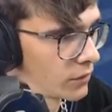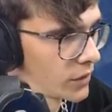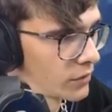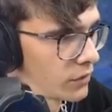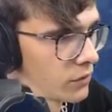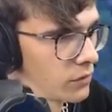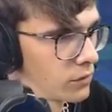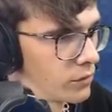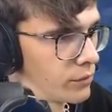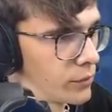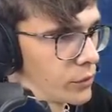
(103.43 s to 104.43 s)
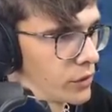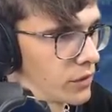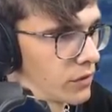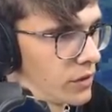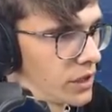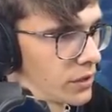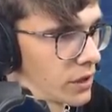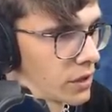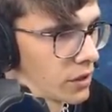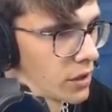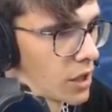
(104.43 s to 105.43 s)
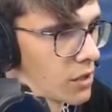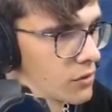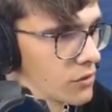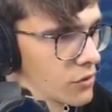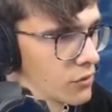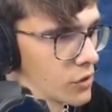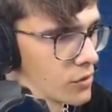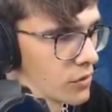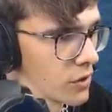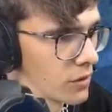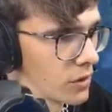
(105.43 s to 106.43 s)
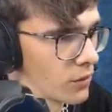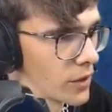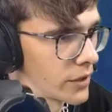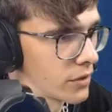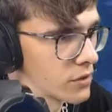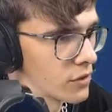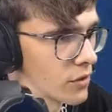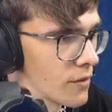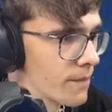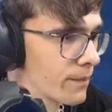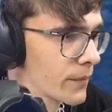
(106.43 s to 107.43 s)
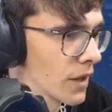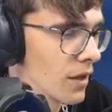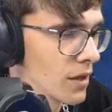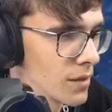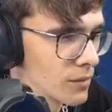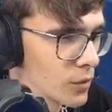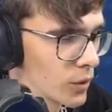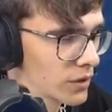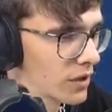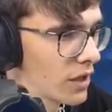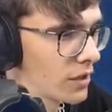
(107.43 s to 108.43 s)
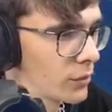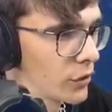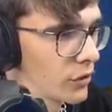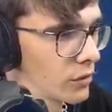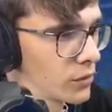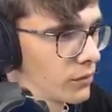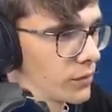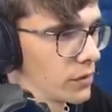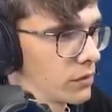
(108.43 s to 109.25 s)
want to put it near our house, so we thought in the water. So what kind of bunker would we